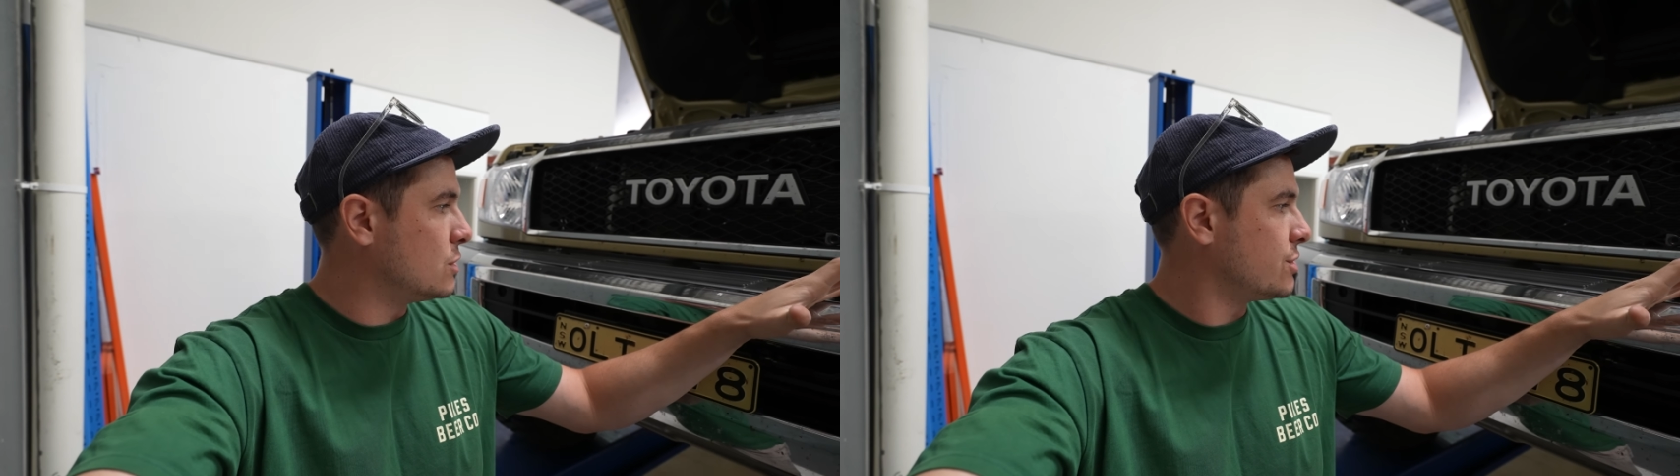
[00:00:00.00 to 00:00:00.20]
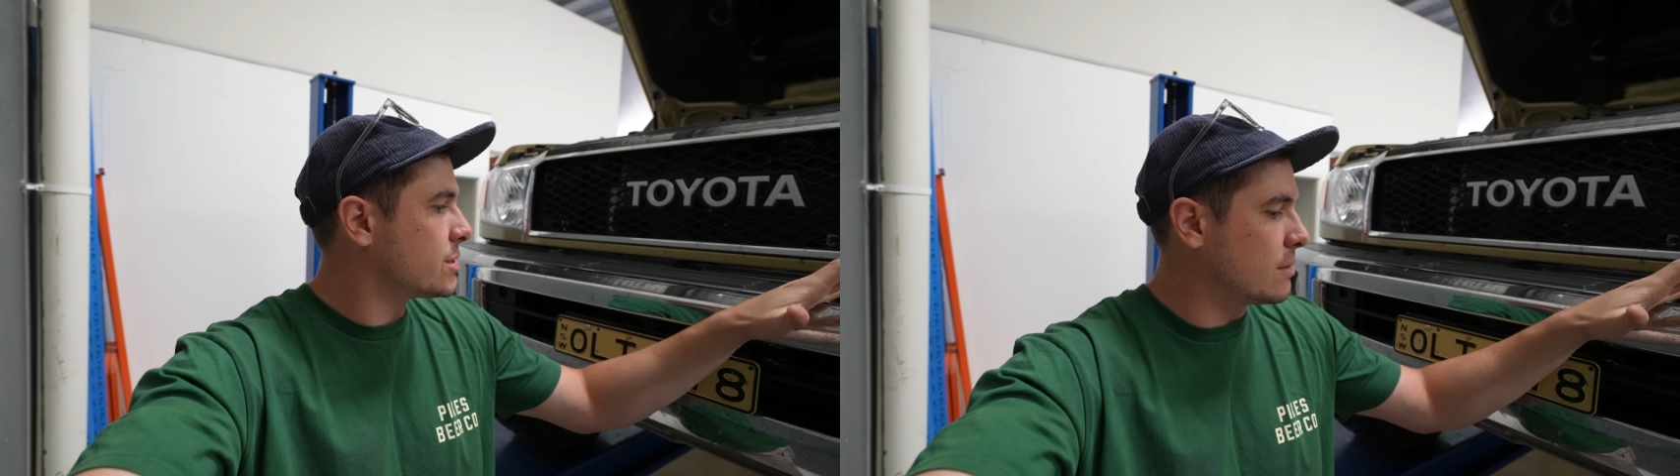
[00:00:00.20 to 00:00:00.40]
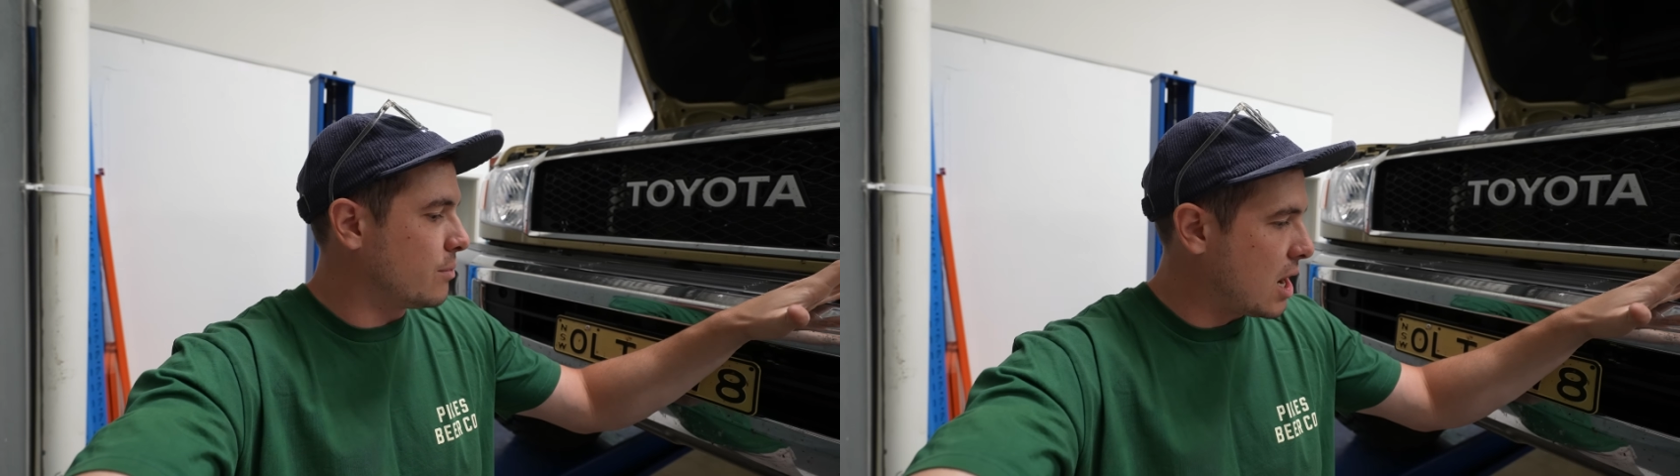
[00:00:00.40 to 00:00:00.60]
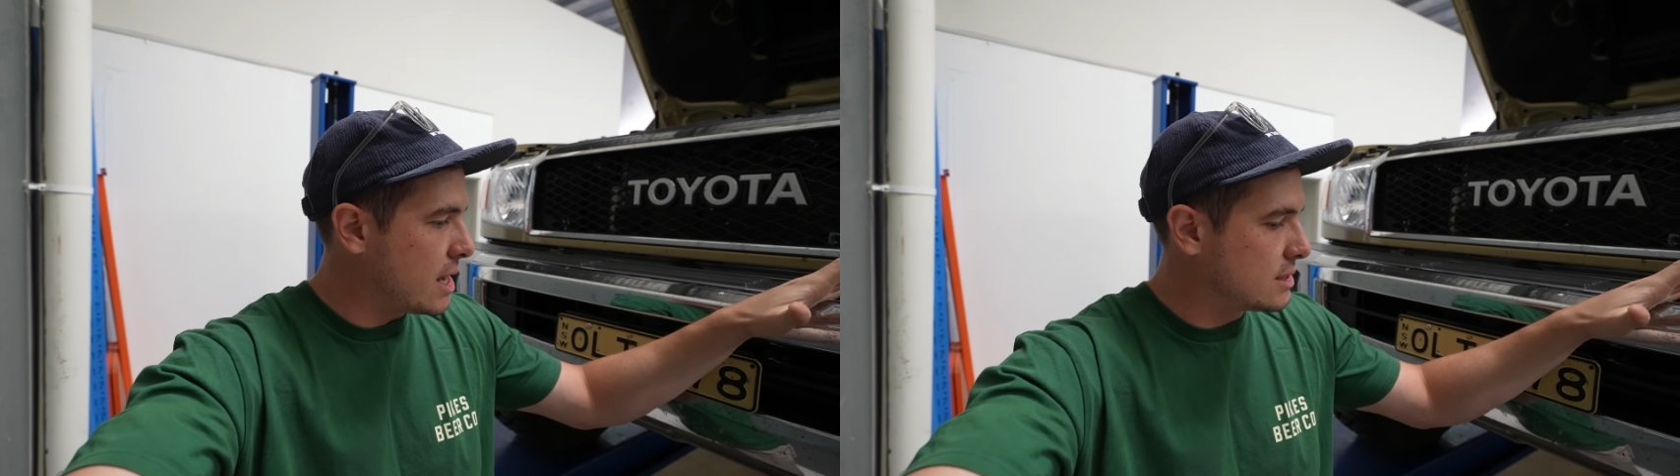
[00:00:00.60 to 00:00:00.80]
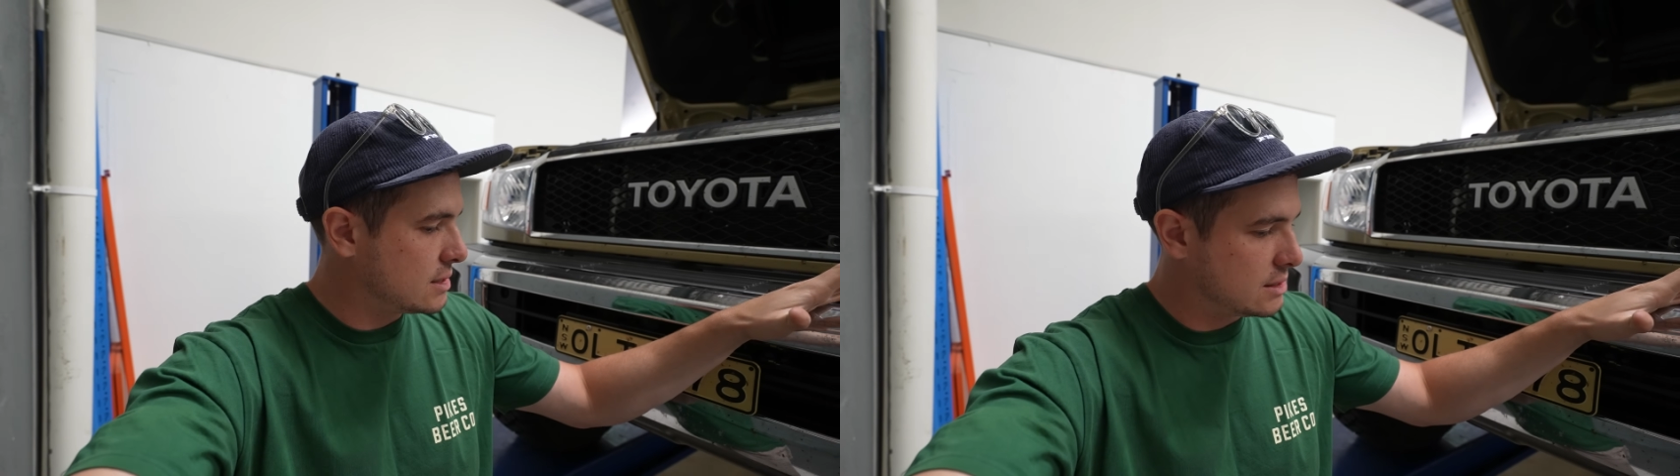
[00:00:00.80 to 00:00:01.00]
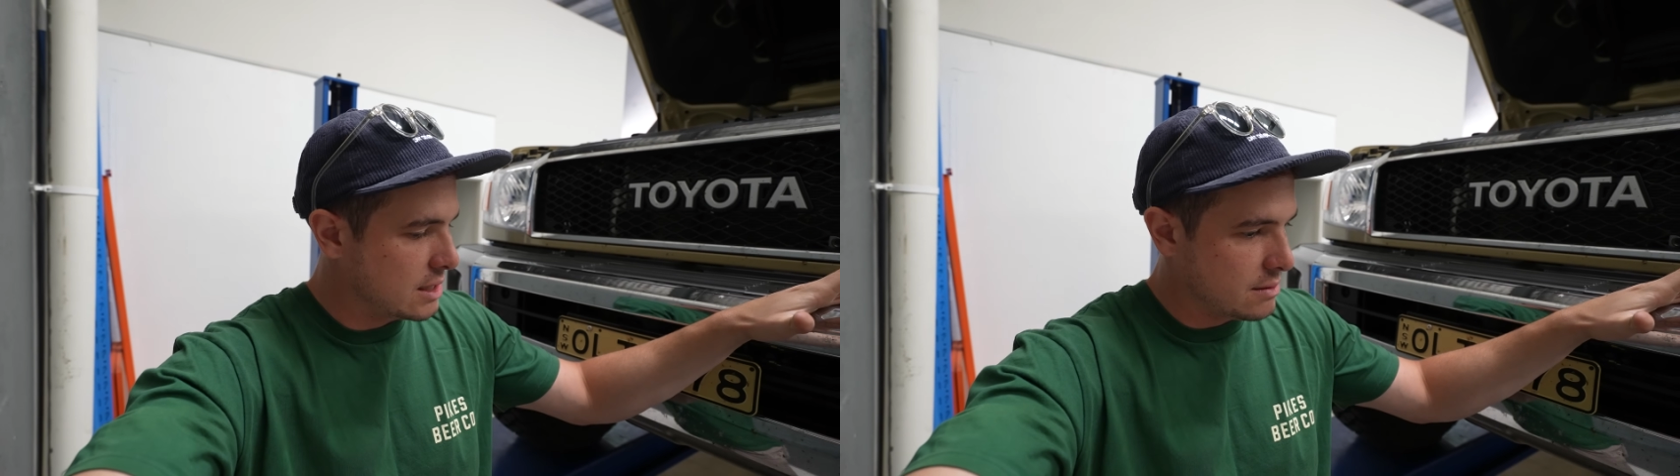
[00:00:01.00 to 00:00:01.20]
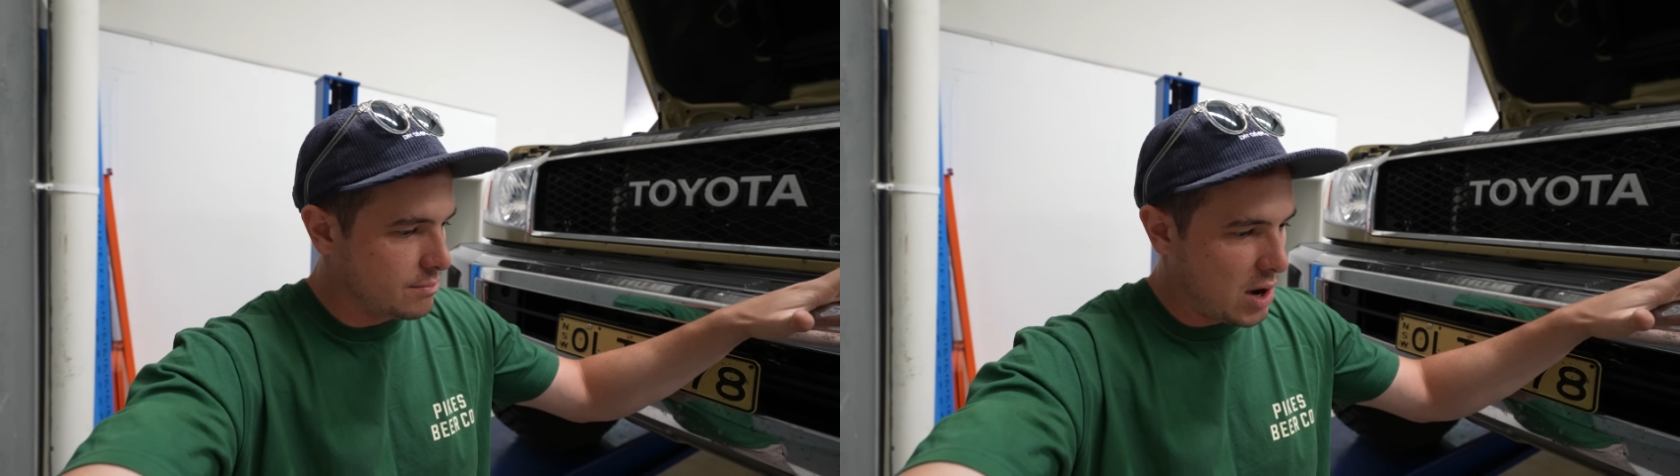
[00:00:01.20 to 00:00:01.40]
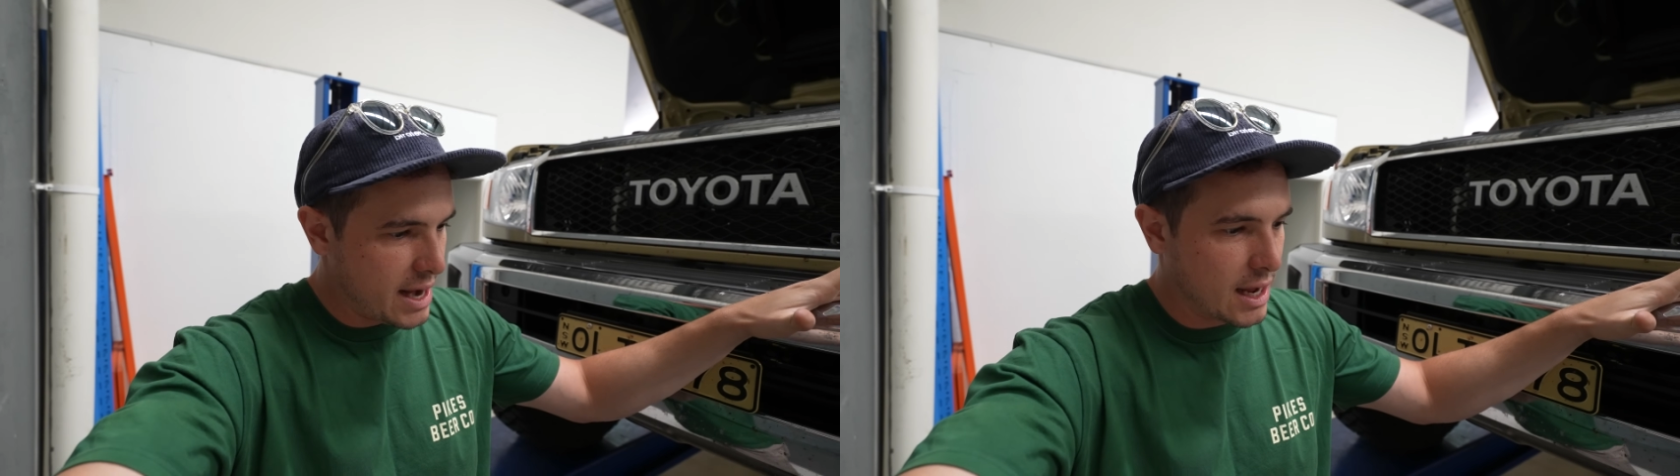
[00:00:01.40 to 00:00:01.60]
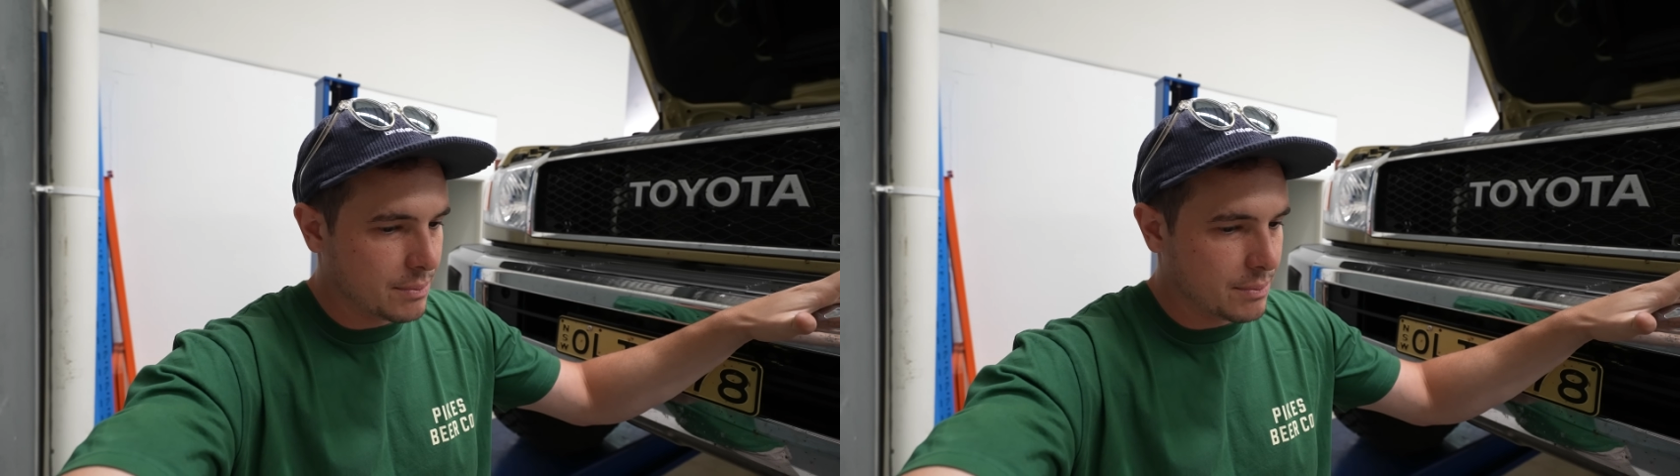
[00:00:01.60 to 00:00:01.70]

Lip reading: producing brakes and brake